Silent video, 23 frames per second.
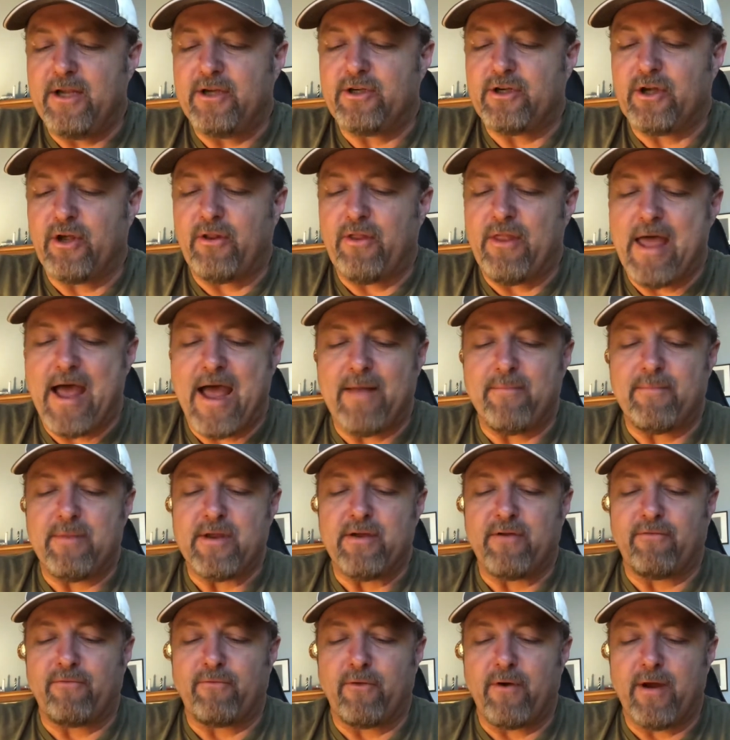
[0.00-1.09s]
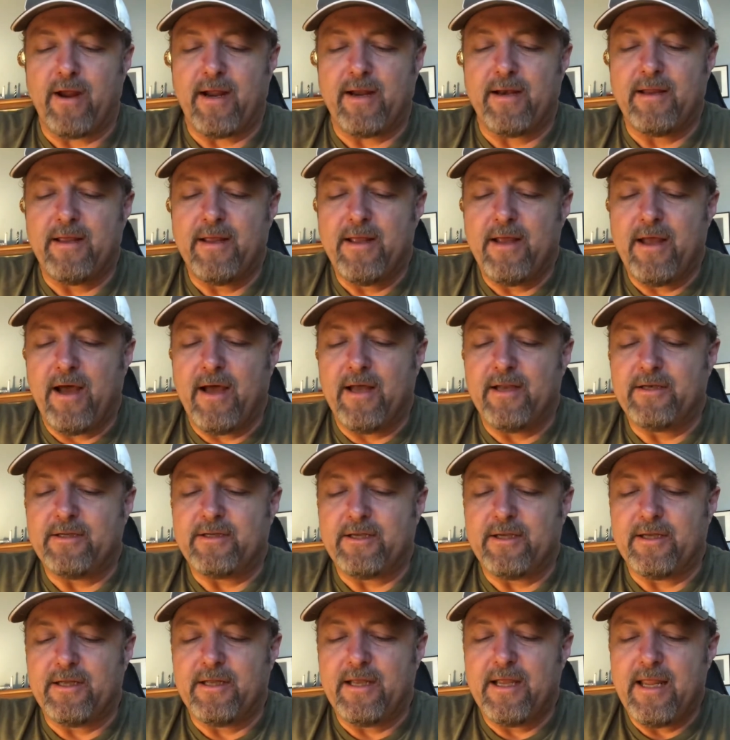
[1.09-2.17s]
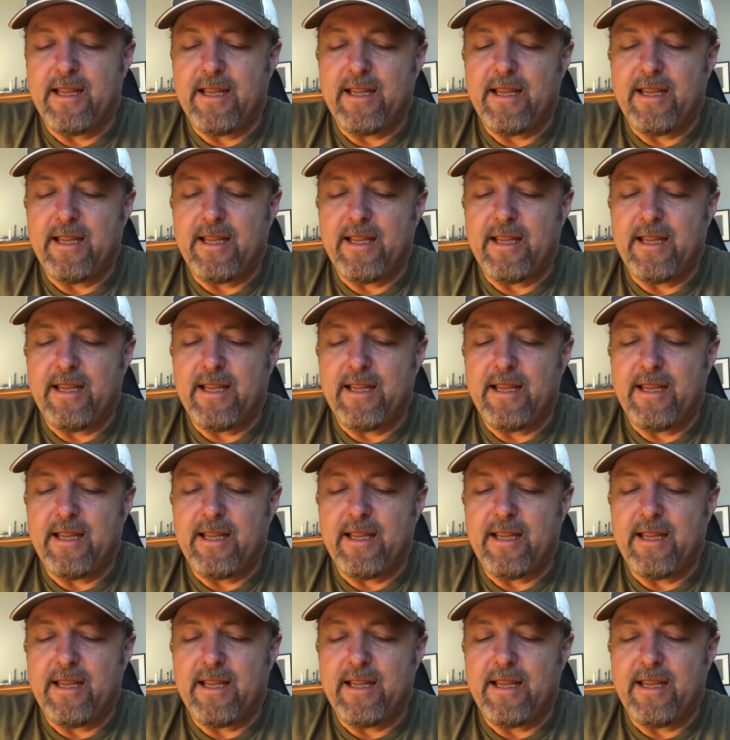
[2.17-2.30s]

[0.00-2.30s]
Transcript: shall not be afraid until